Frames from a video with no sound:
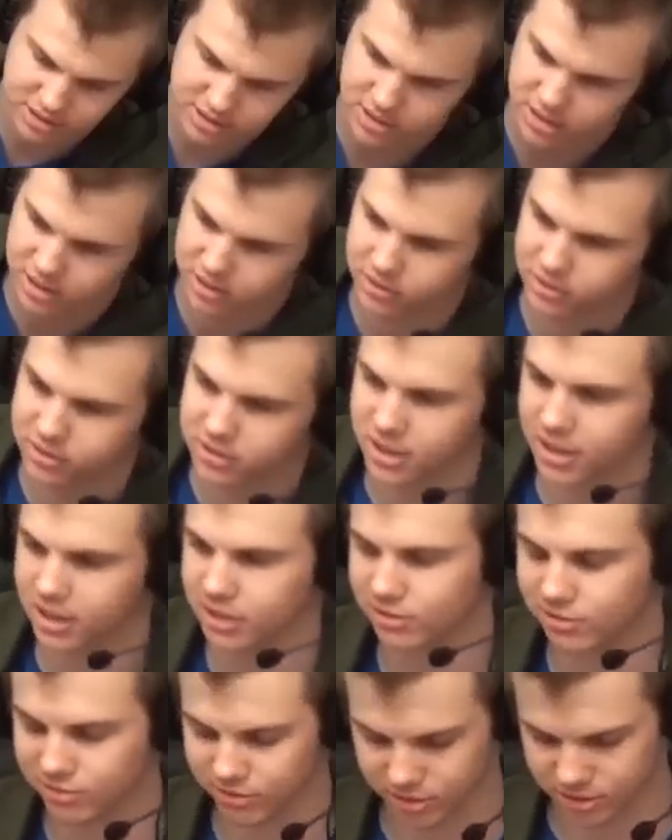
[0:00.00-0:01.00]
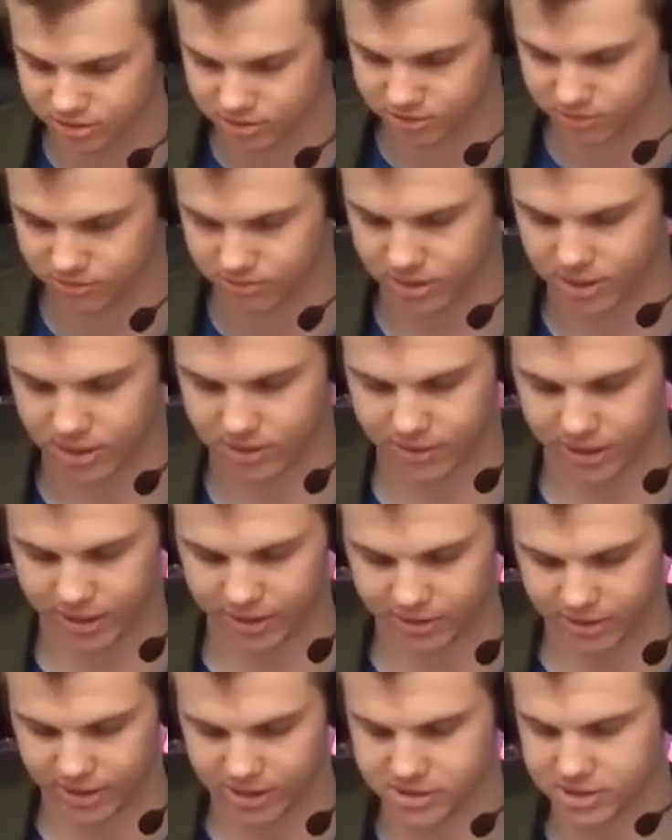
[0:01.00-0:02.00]
see how long it takes for it to
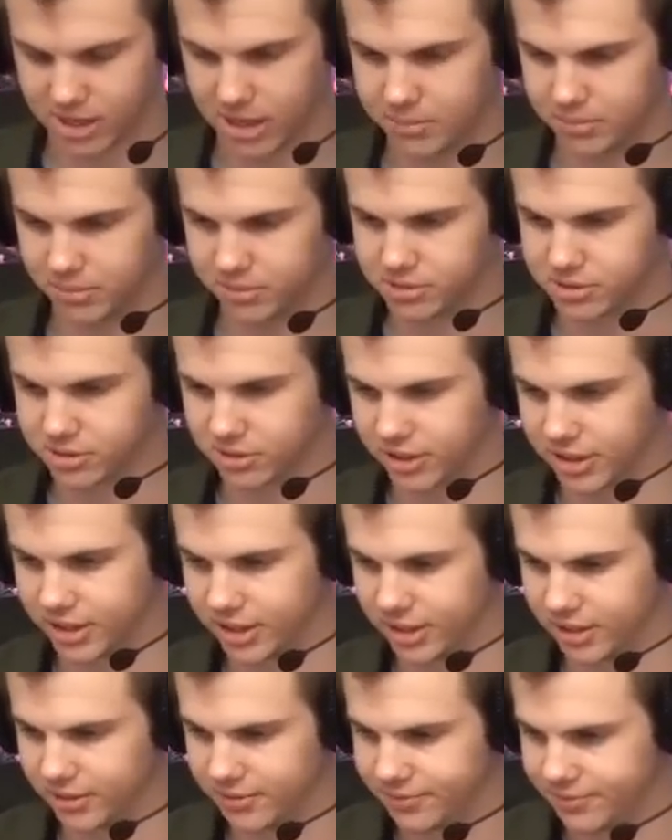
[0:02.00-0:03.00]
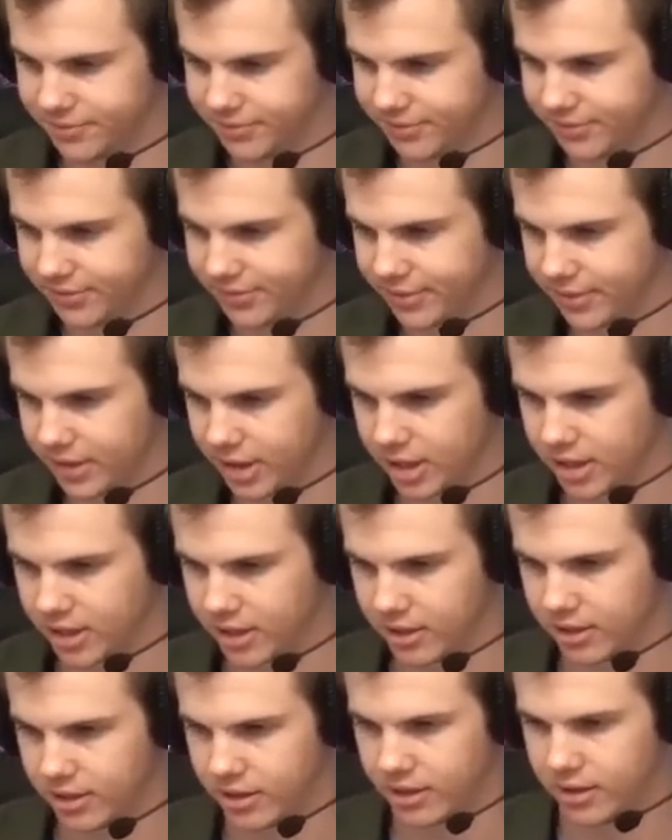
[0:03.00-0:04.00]
recognise up on screen here.
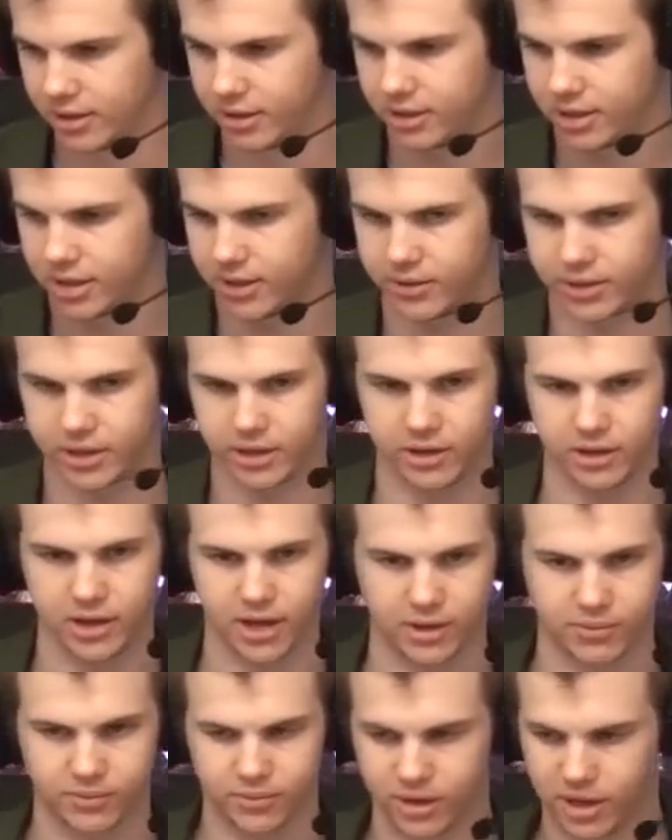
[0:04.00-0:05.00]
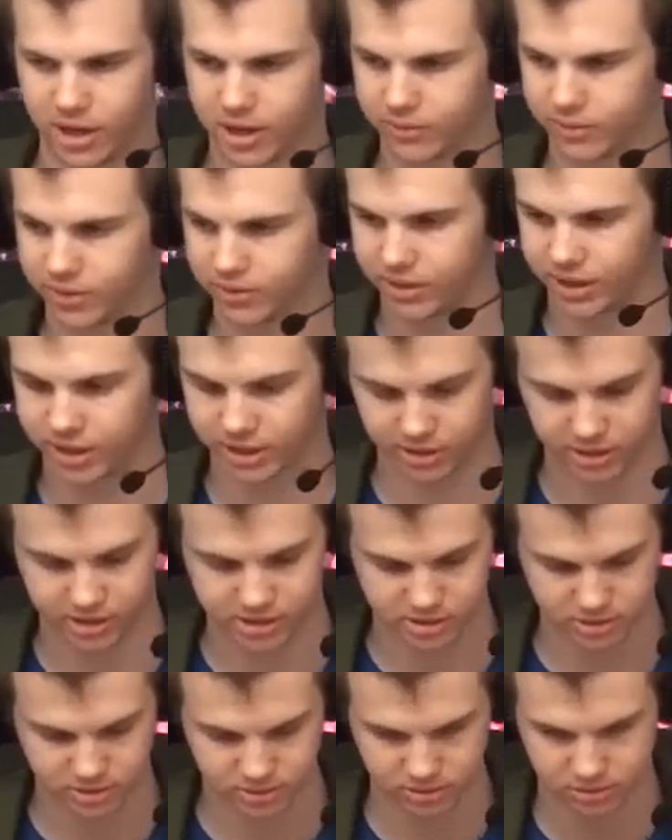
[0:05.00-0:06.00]
There we go, hardware
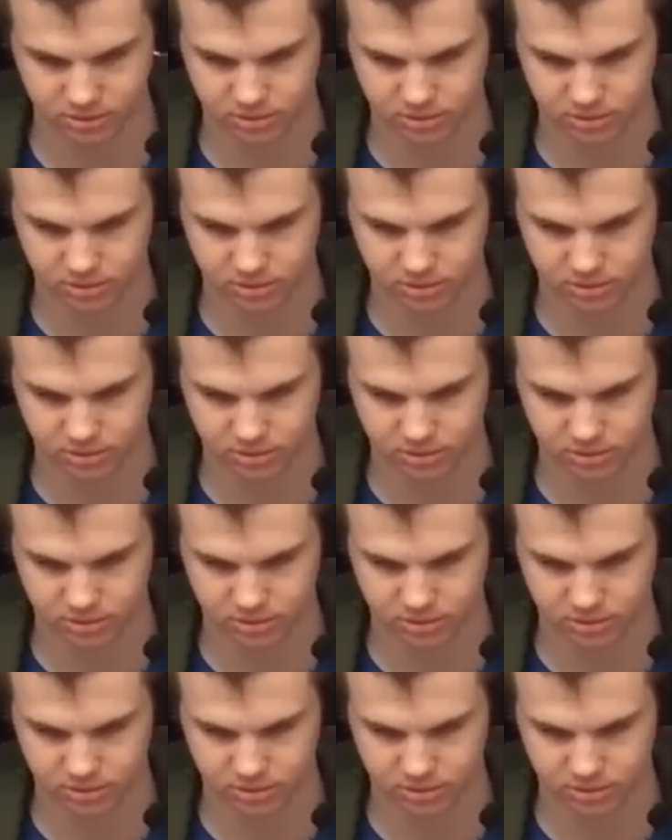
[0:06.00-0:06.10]
recognising.